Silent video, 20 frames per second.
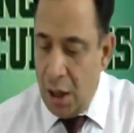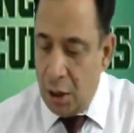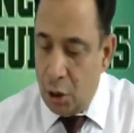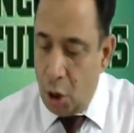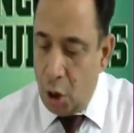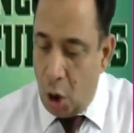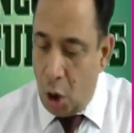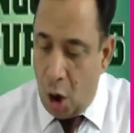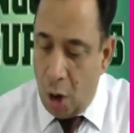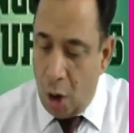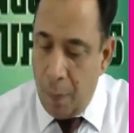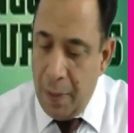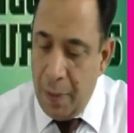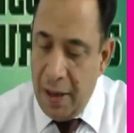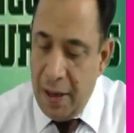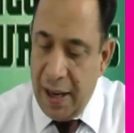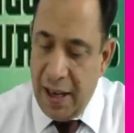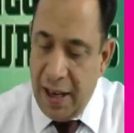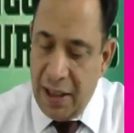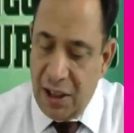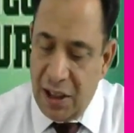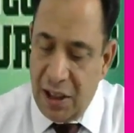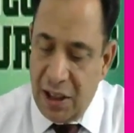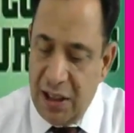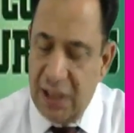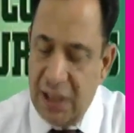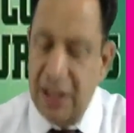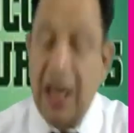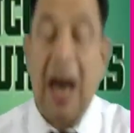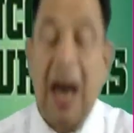the
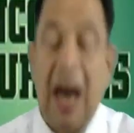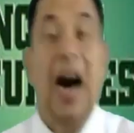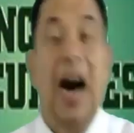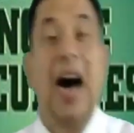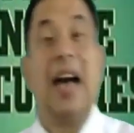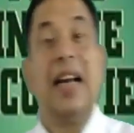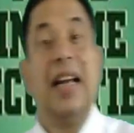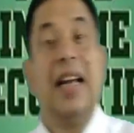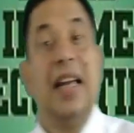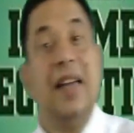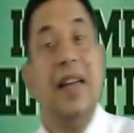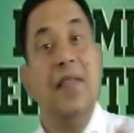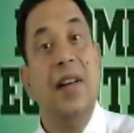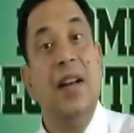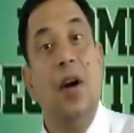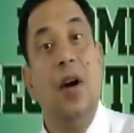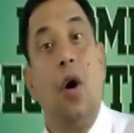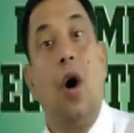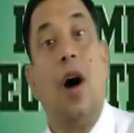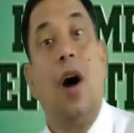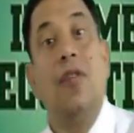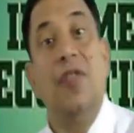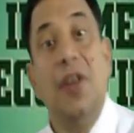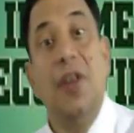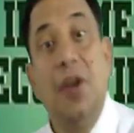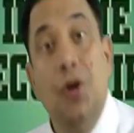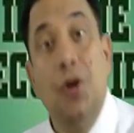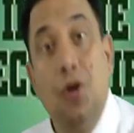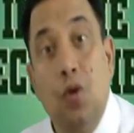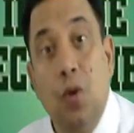obligations are given of
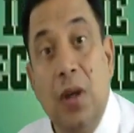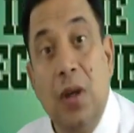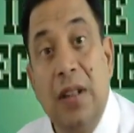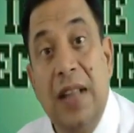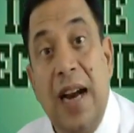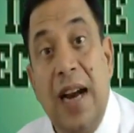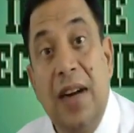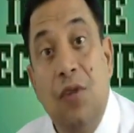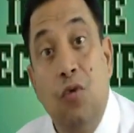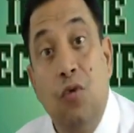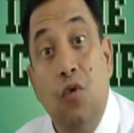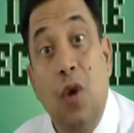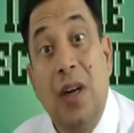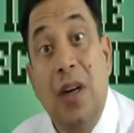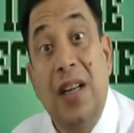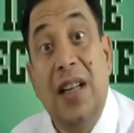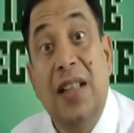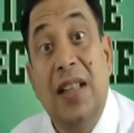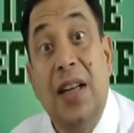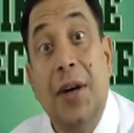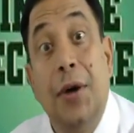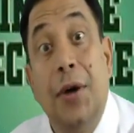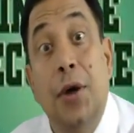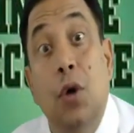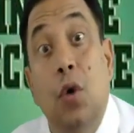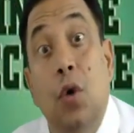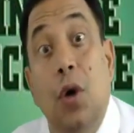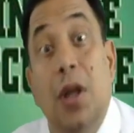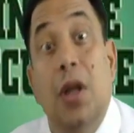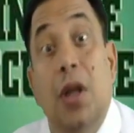issuer, that what are the
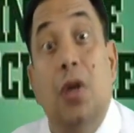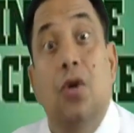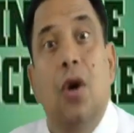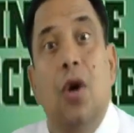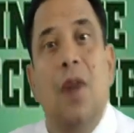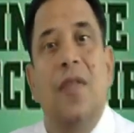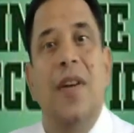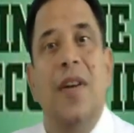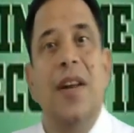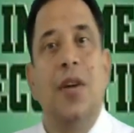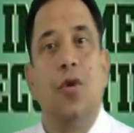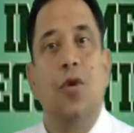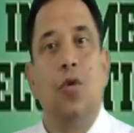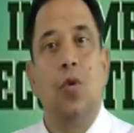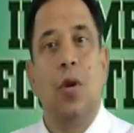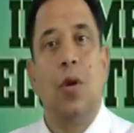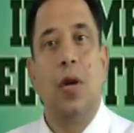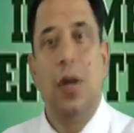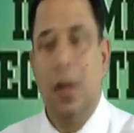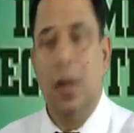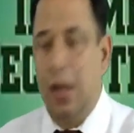duties of an issuer